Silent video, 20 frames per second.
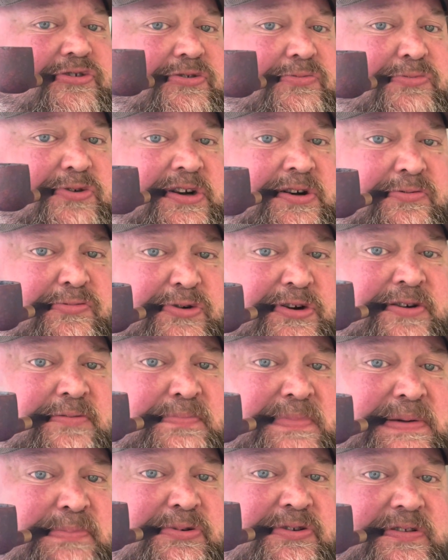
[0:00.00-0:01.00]
somewhere, where a
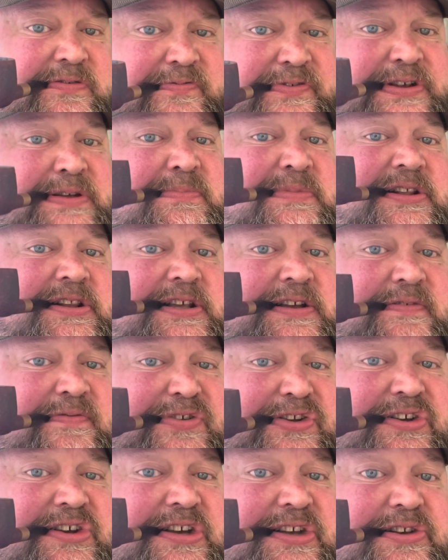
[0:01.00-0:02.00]
member of the family
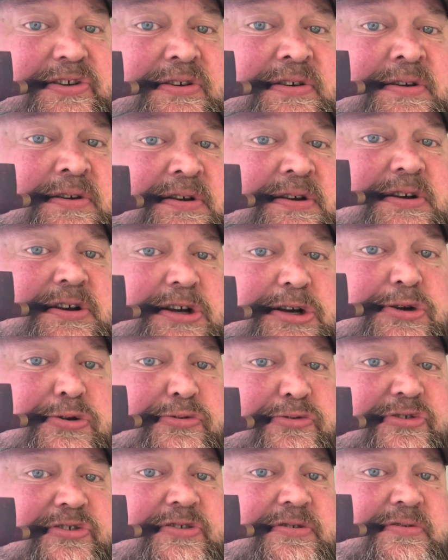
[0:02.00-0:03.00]
lives and can
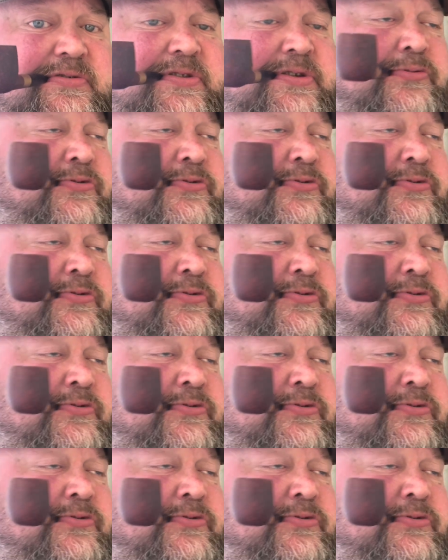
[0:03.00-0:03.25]
host the